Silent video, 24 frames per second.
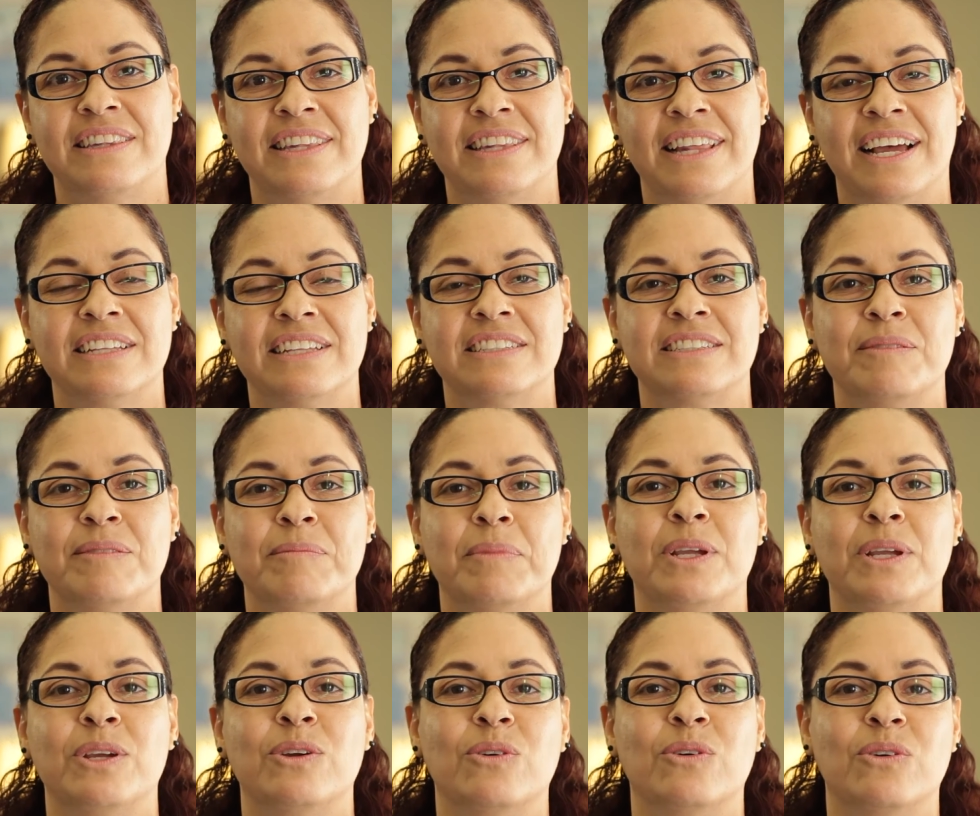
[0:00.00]
That's the
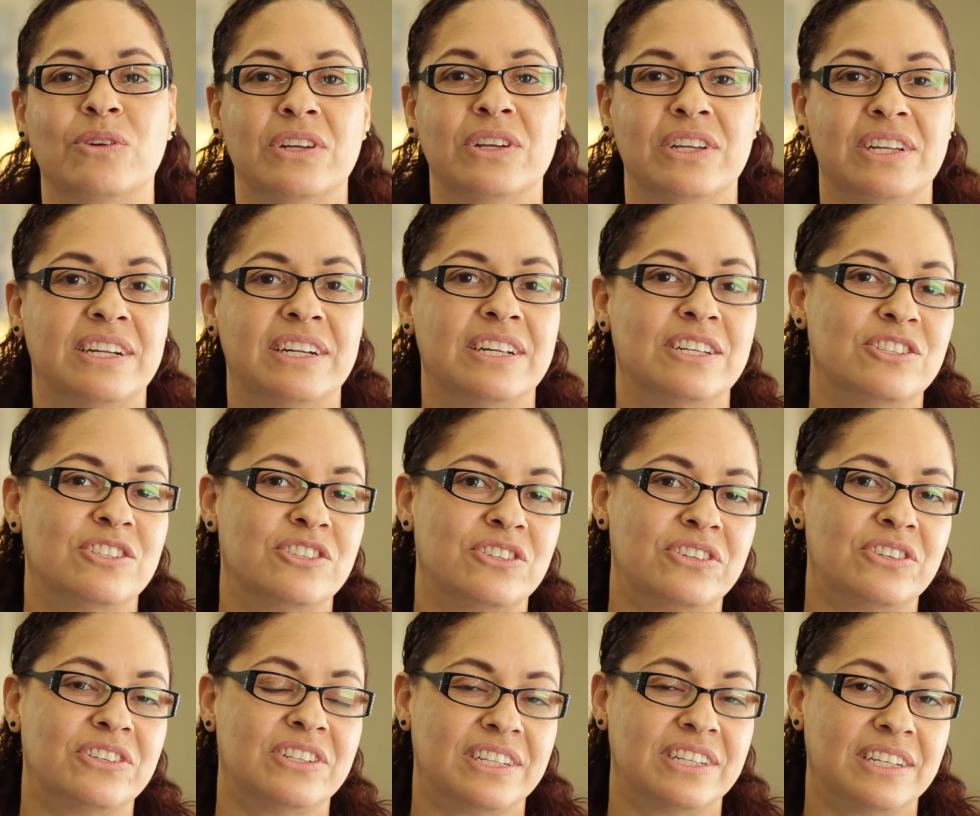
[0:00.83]
main goal here in
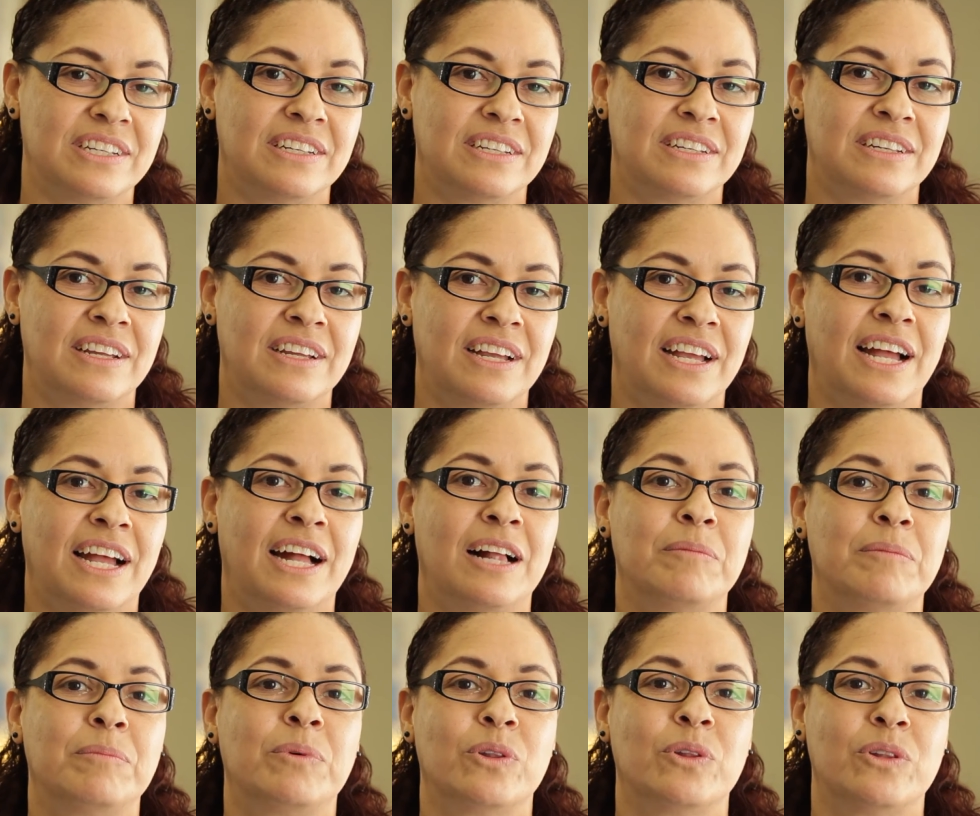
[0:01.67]
Journey,
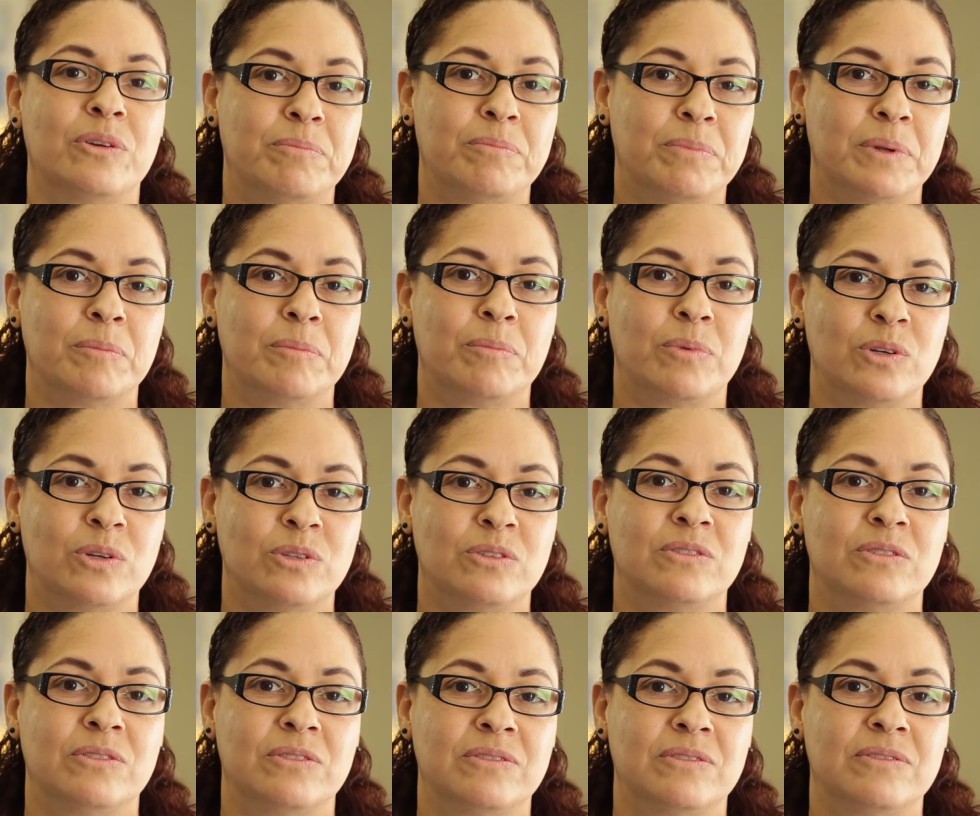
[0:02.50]
help other people
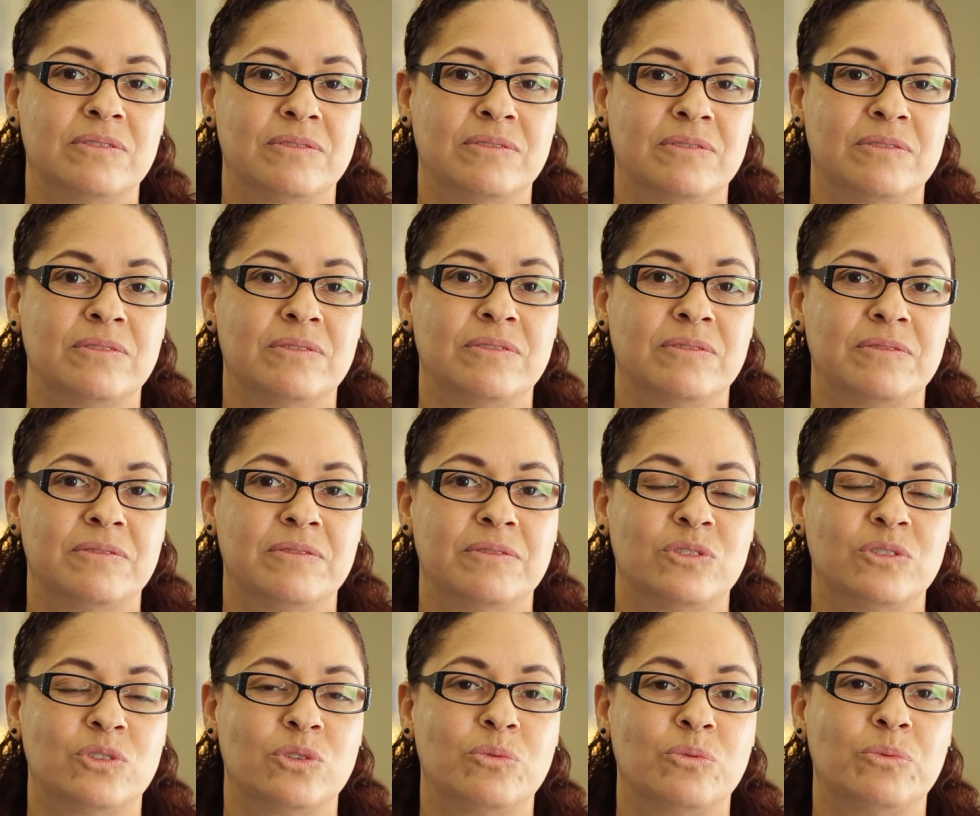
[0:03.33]

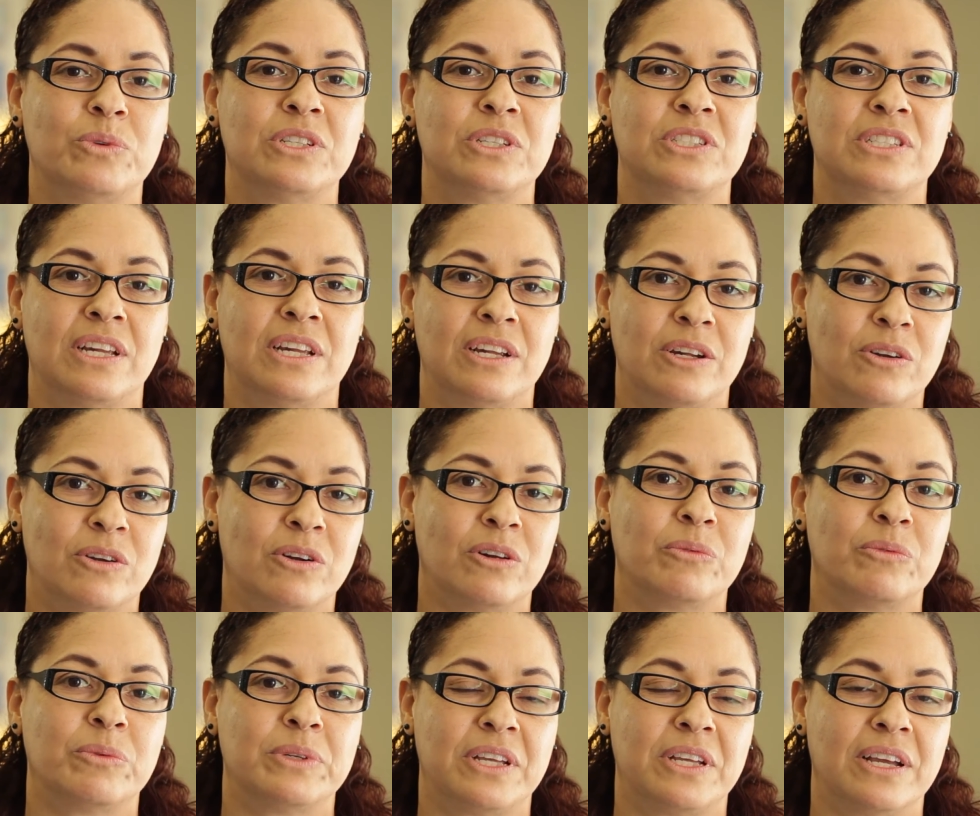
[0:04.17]
to reach their
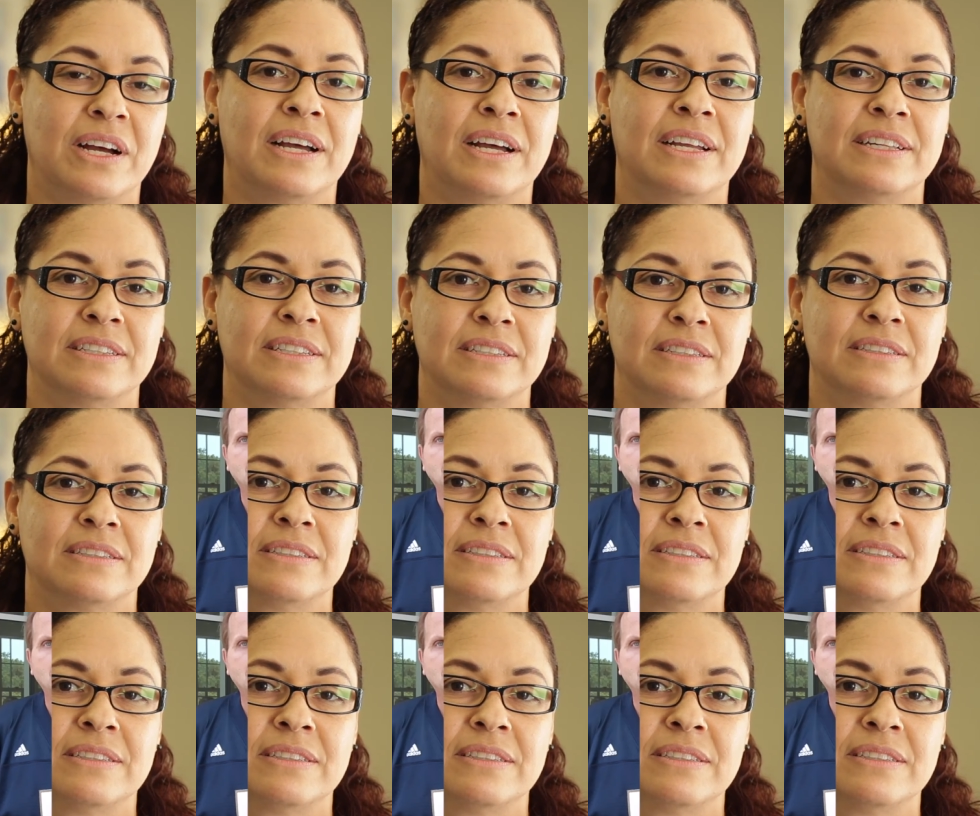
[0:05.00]
goal with God.